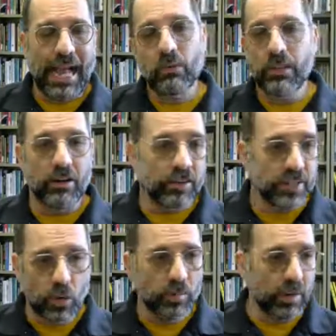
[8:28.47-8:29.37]
out there
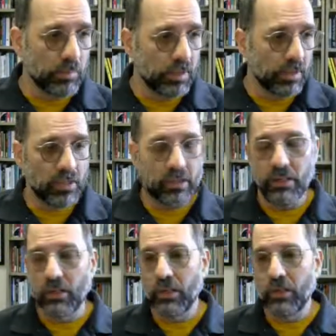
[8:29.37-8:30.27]
in your public,
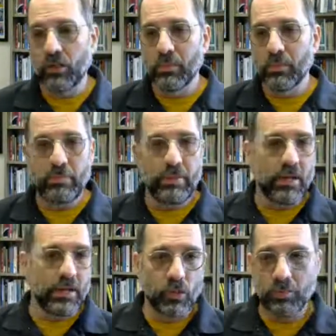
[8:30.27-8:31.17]
who might
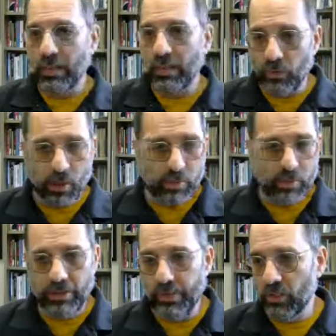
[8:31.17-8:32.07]
be on your
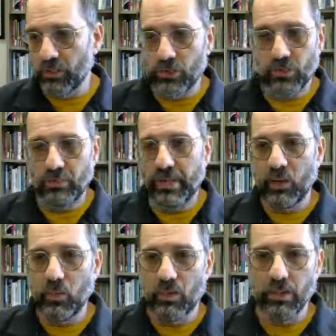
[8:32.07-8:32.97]
platform or in your social
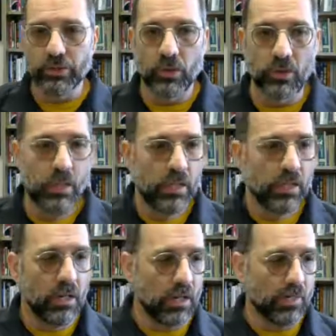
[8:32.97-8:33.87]
media world or
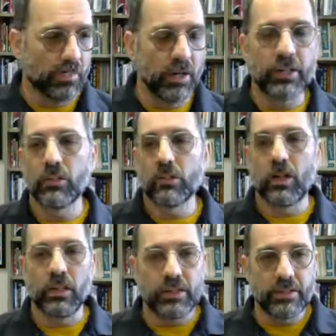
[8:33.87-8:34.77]
among your
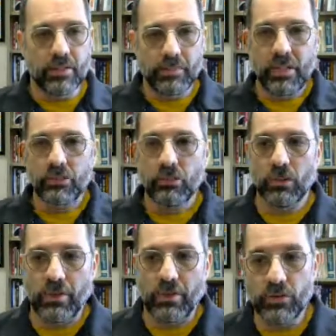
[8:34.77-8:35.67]
colleagues and
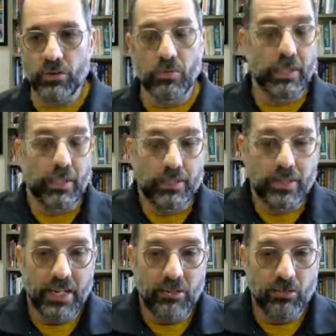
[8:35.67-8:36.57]
potential collaborators who might like
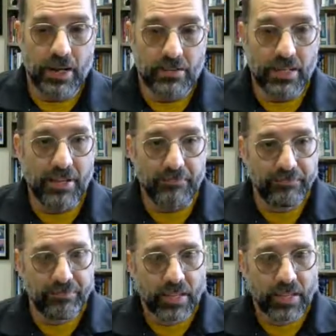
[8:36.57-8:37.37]
to see it right then.